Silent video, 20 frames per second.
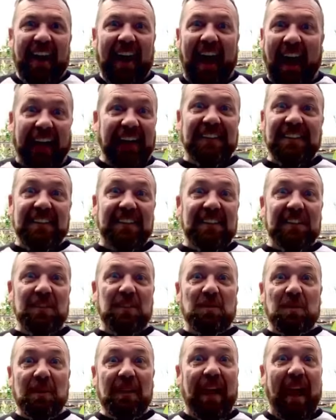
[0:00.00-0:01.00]

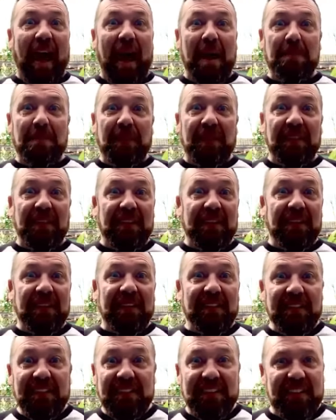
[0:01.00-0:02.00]
accidents will
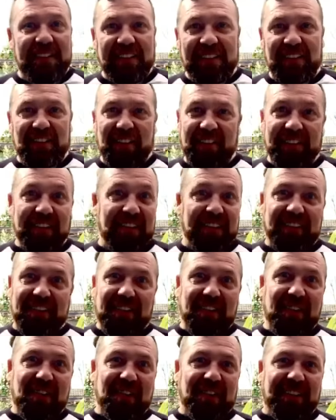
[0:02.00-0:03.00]
happen and, you,
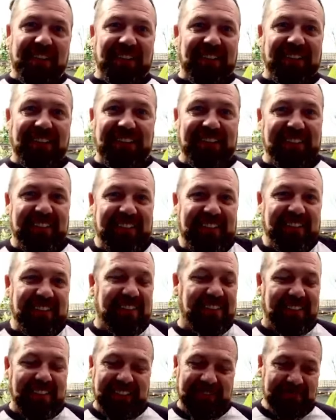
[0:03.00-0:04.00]
you know, it's,
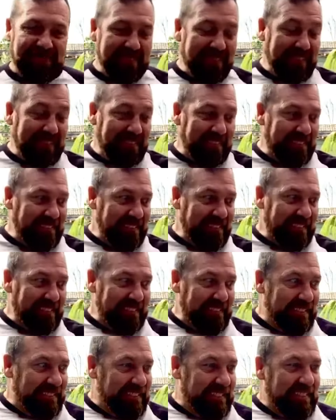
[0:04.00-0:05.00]
it's,
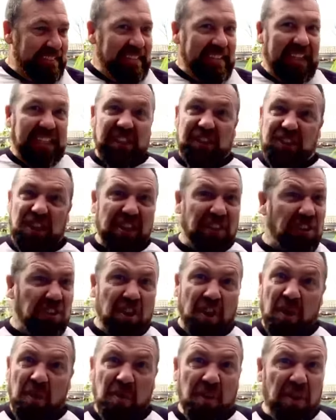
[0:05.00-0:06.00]
it's just
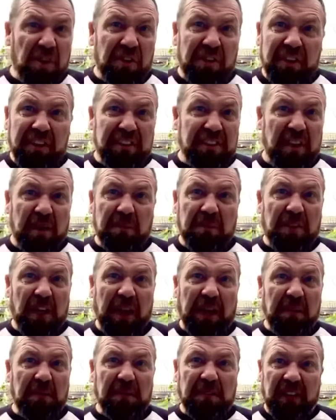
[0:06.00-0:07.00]
not worth it
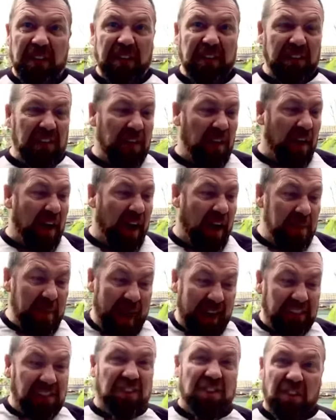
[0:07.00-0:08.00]
sometimes. I, you know, I'm
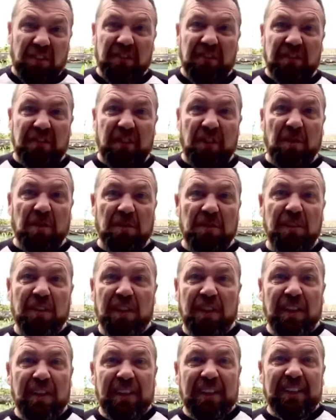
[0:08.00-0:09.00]
actually on the phone
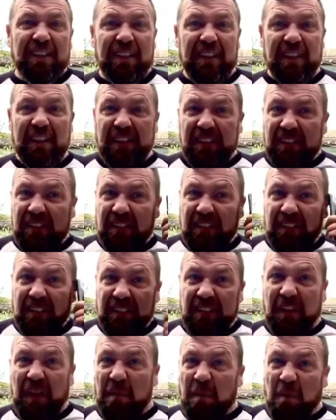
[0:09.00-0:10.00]
to, to